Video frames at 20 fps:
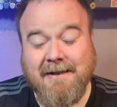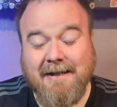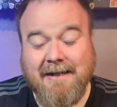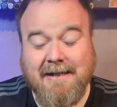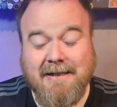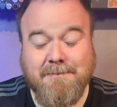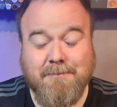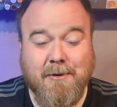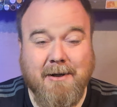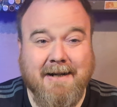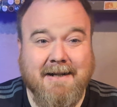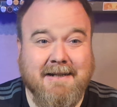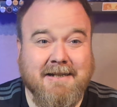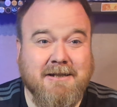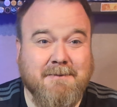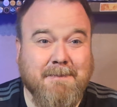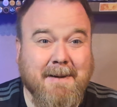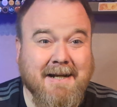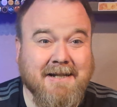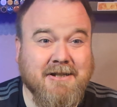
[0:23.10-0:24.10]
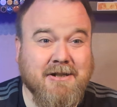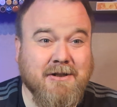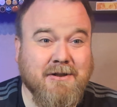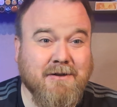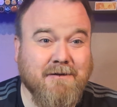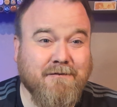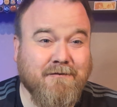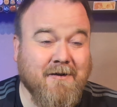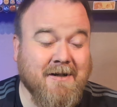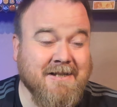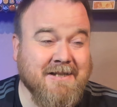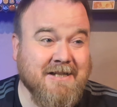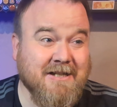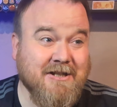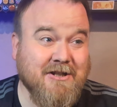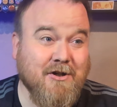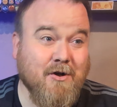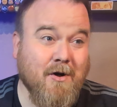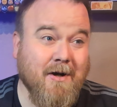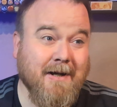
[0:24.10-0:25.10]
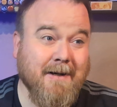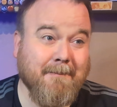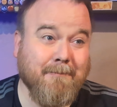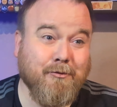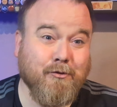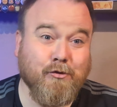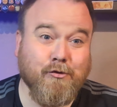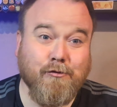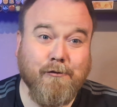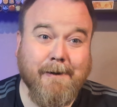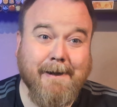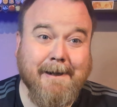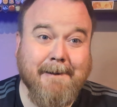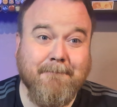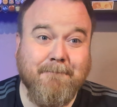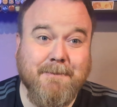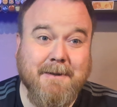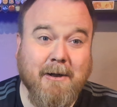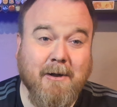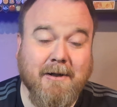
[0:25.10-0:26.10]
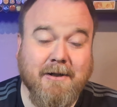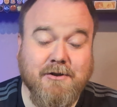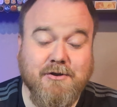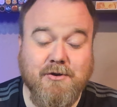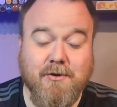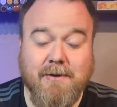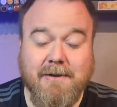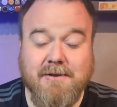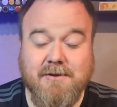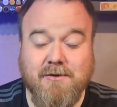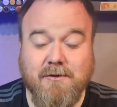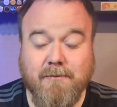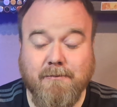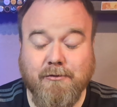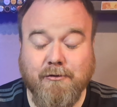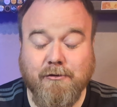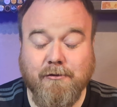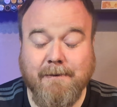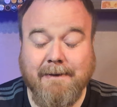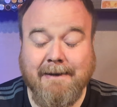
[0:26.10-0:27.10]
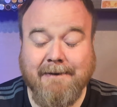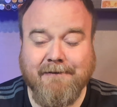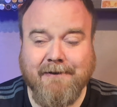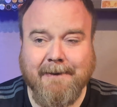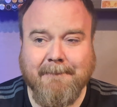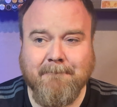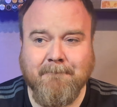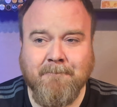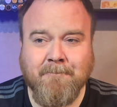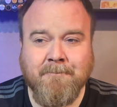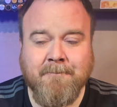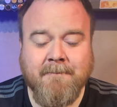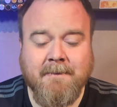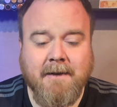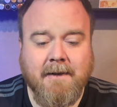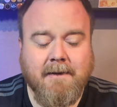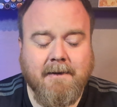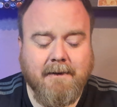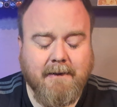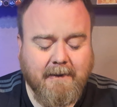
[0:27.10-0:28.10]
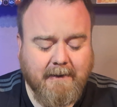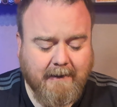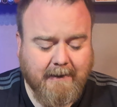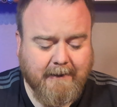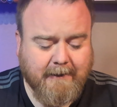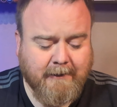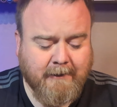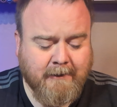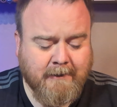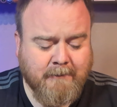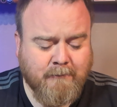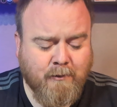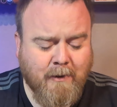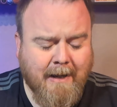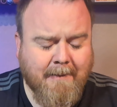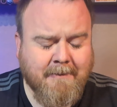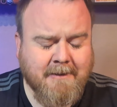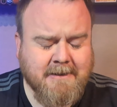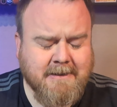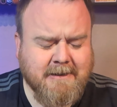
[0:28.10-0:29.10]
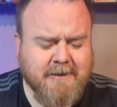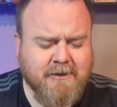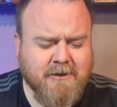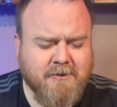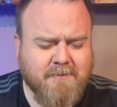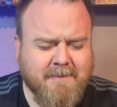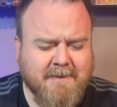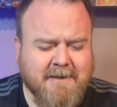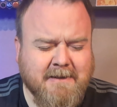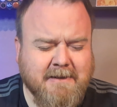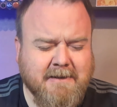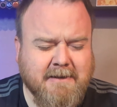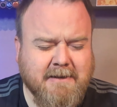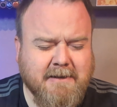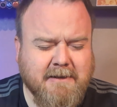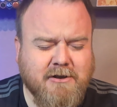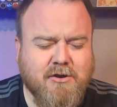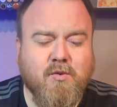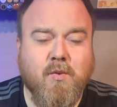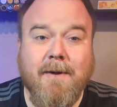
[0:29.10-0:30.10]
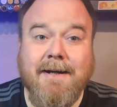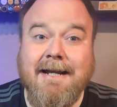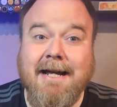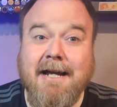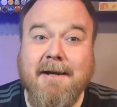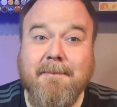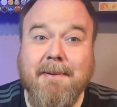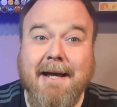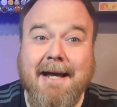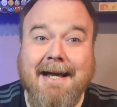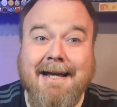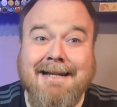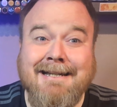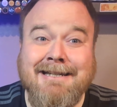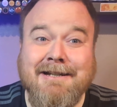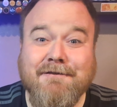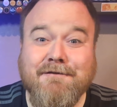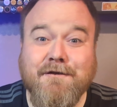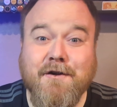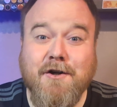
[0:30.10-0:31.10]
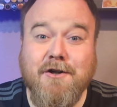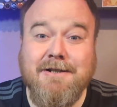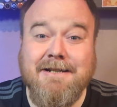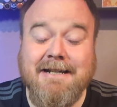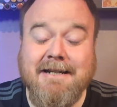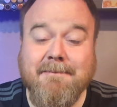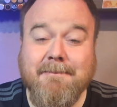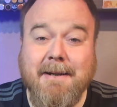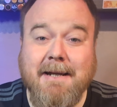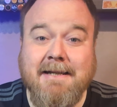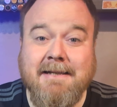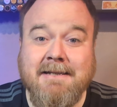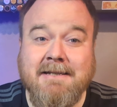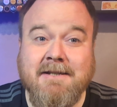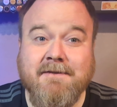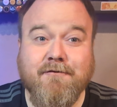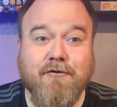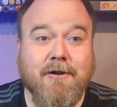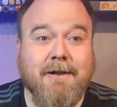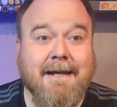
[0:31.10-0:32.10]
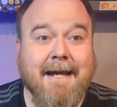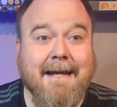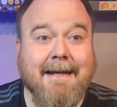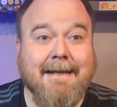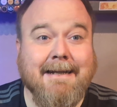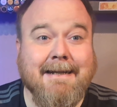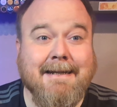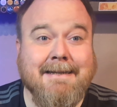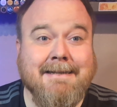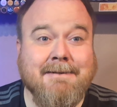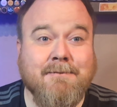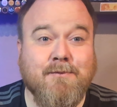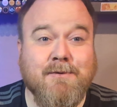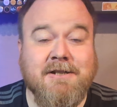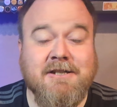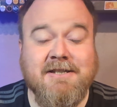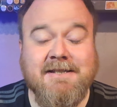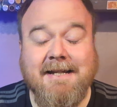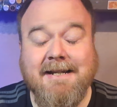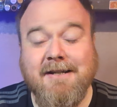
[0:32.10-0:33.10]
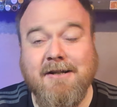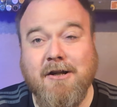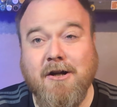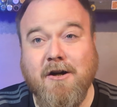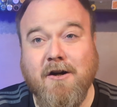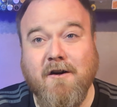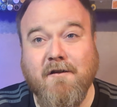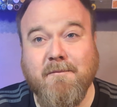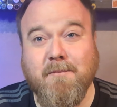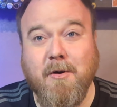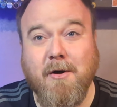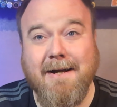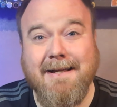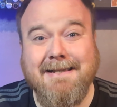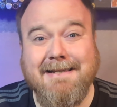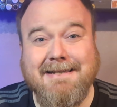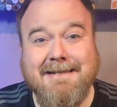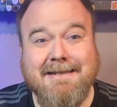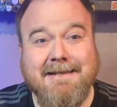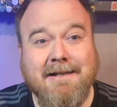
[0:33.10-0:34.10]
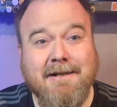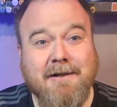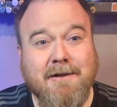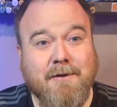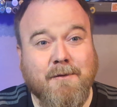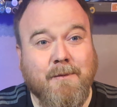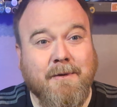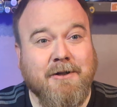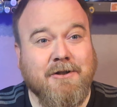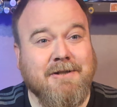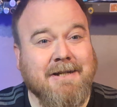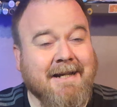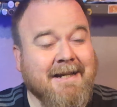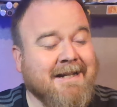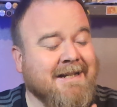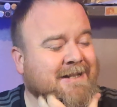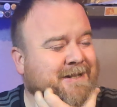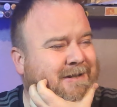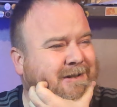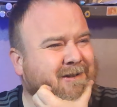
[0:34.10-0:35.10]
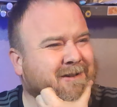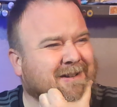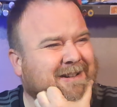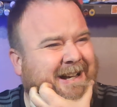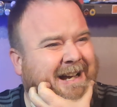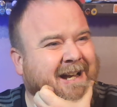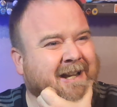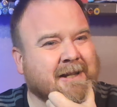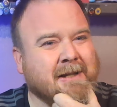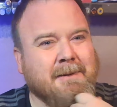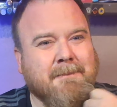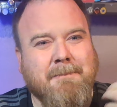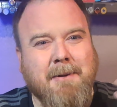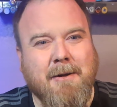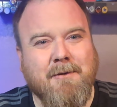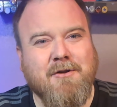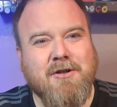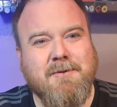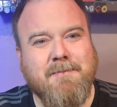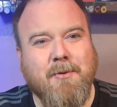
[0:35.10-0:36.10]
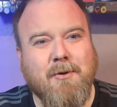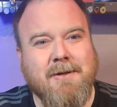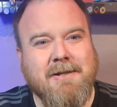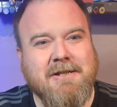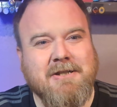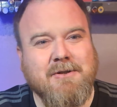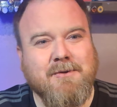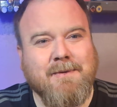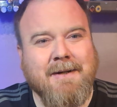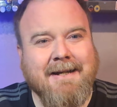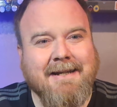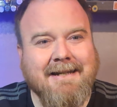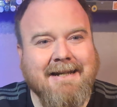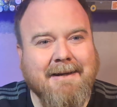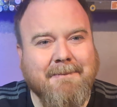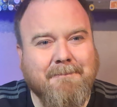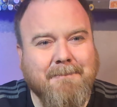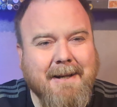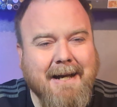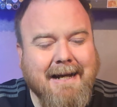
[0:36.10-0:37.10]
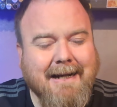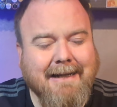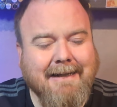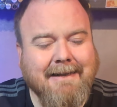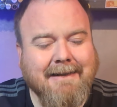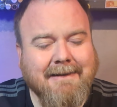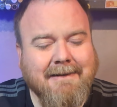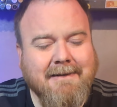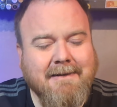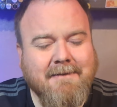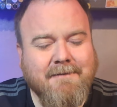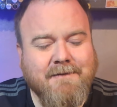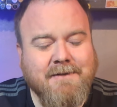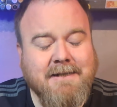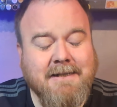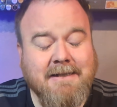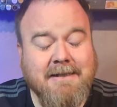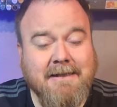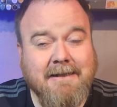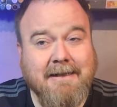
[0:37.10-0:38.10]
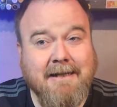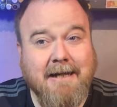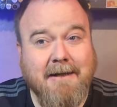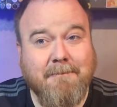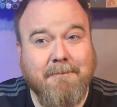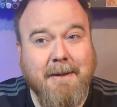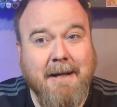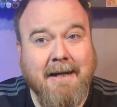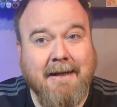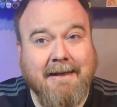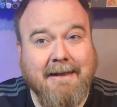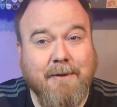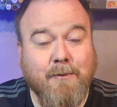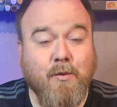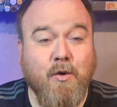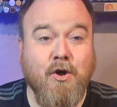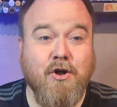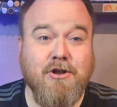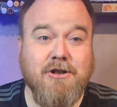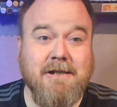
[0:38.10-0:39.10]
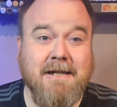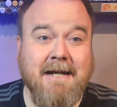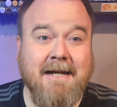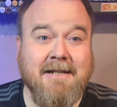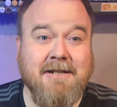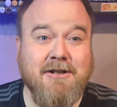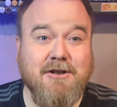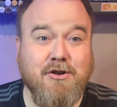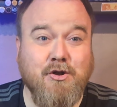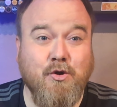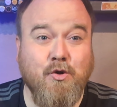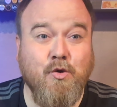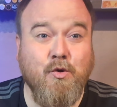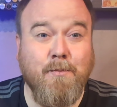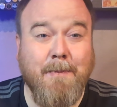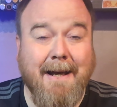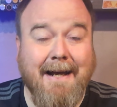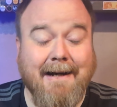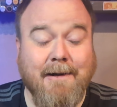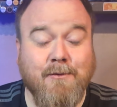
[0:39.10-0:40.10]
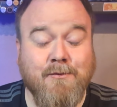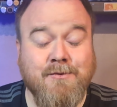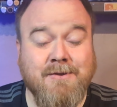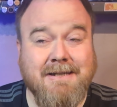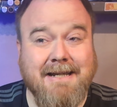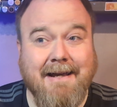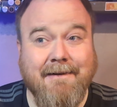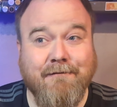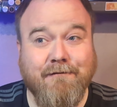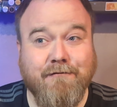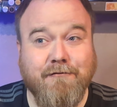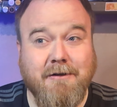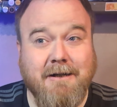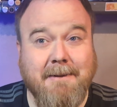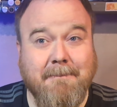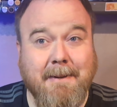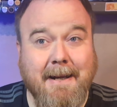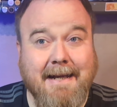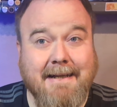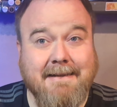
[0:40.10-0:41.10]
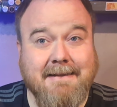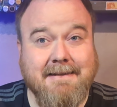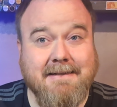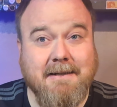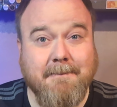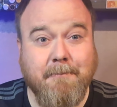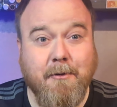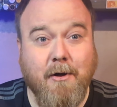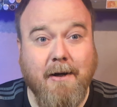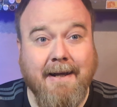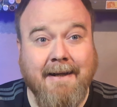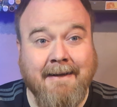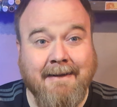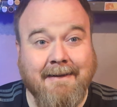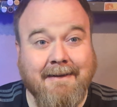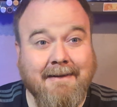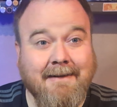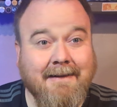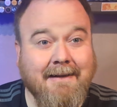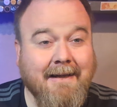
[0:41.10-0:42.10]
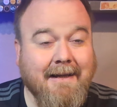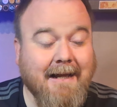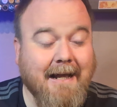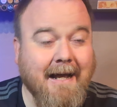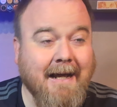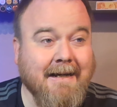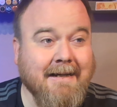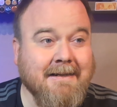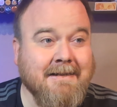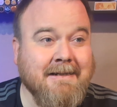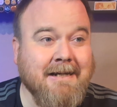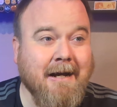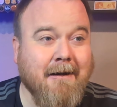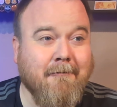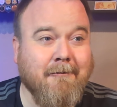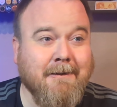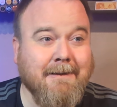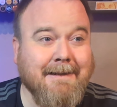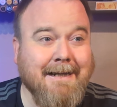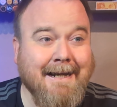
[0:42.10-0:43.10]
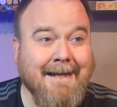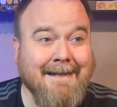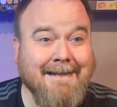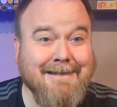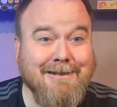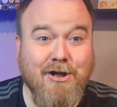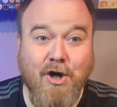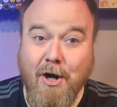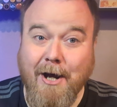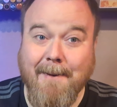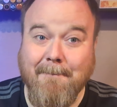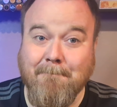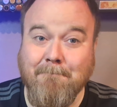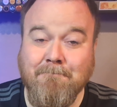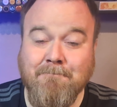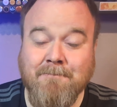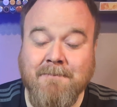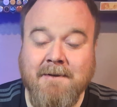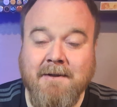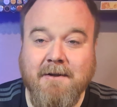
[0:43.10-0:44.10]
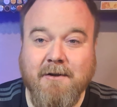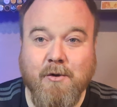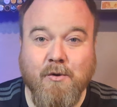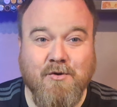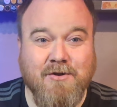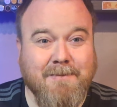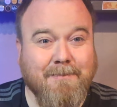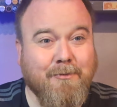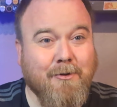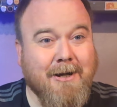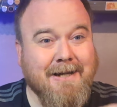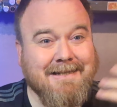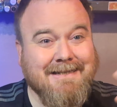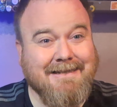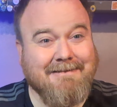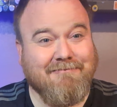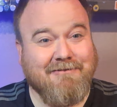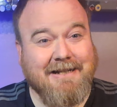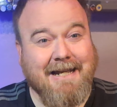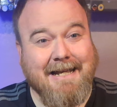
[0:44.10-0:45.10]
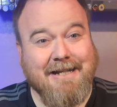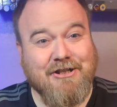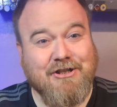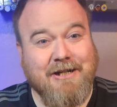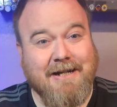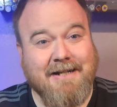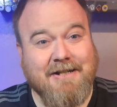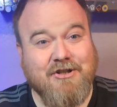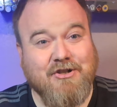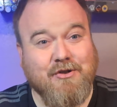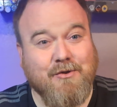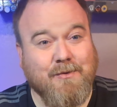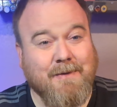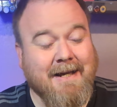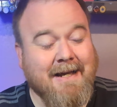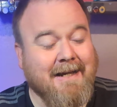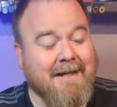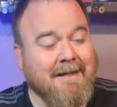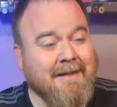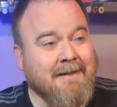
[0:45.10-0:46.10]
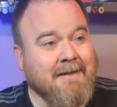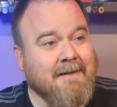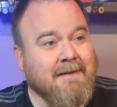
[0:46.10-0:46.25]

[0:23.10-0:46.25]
It's by the Spaten Franziskaner brewery. They're like a joint sort of brewery, I think. And how much it cost me? £28 13 pence for a keg of this, which is 10.5 pints. When you take into account the bonus points and all that you get back for sending a keg back, it works out to £2 and 3 pence a pint at this current day in time. Of course, the prices can change and all that.